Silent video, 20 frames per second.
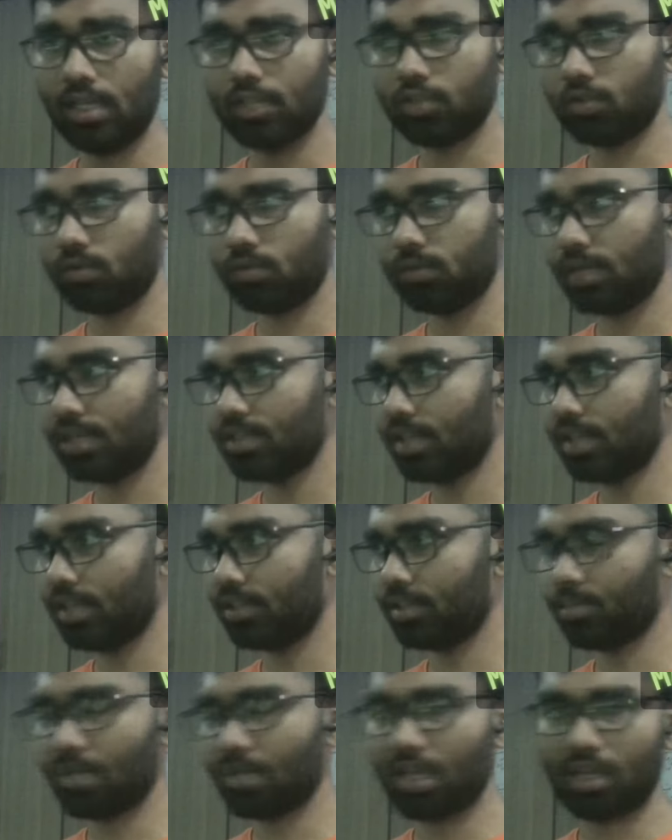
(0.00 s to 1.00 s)
So that's
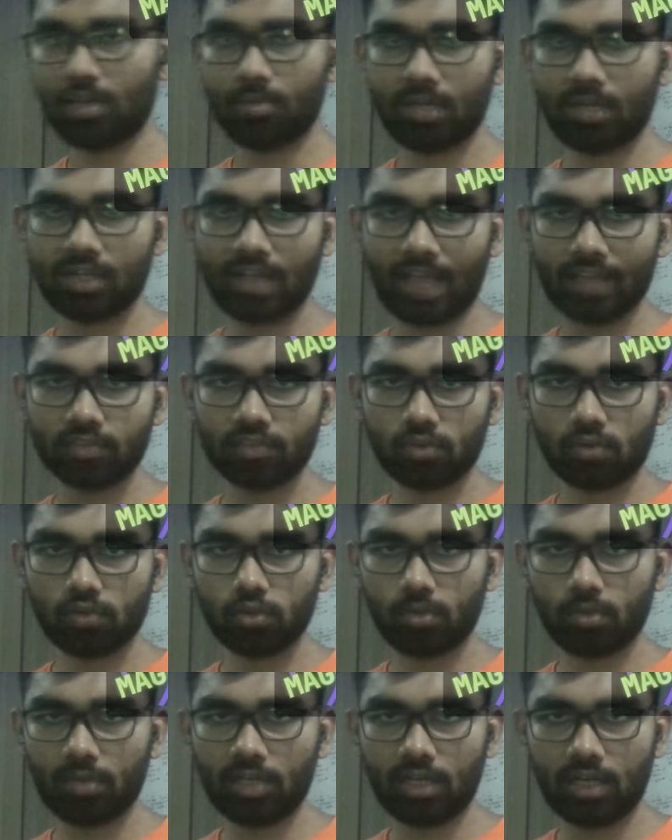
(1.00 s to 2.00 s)
nice. And my tags are
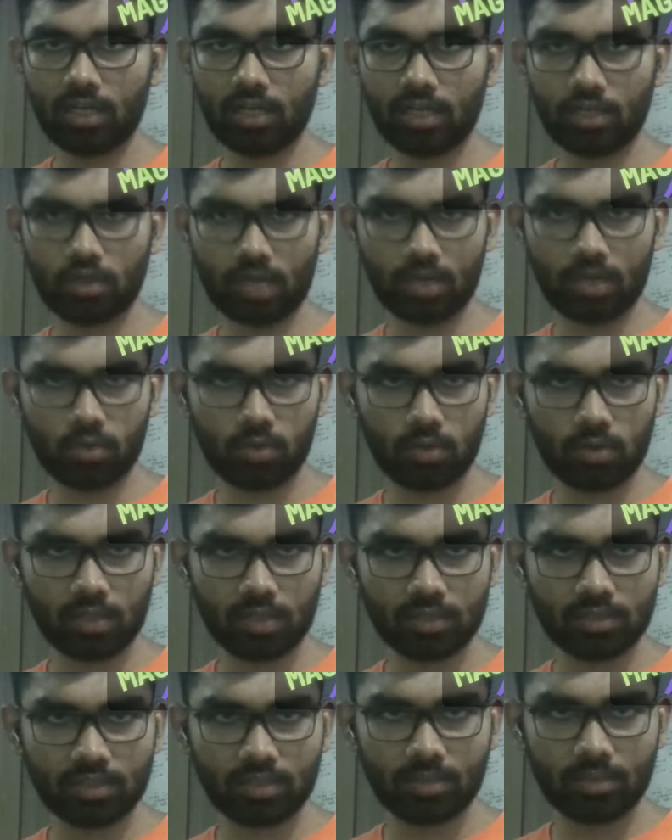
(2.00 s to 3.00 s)
also maintained. I don't think you
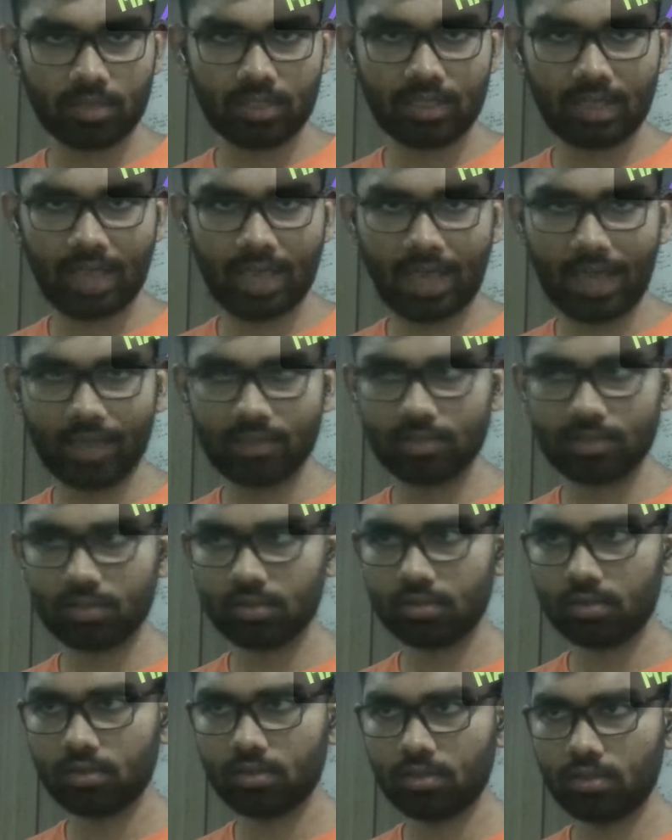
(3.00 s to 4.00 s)
can see my
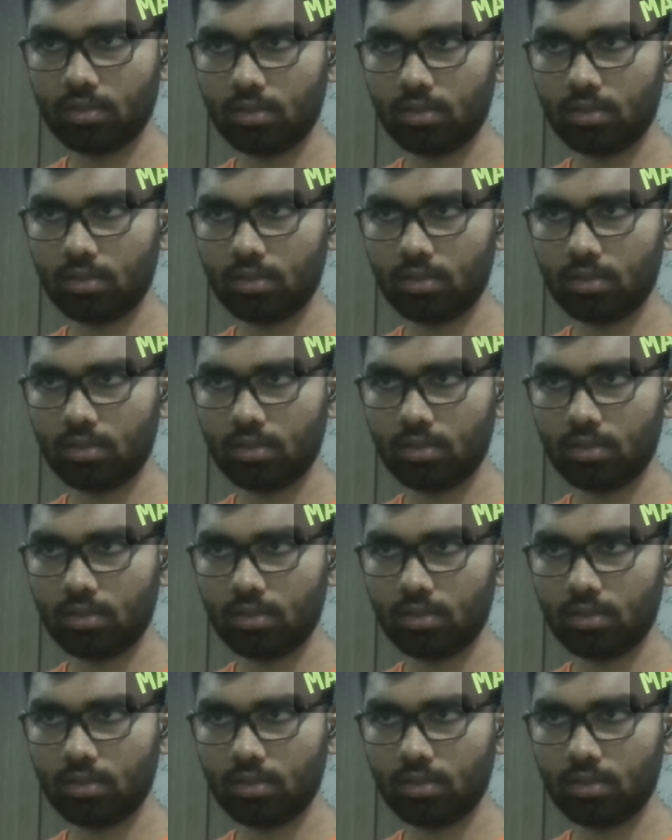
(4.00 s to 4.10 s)
tags.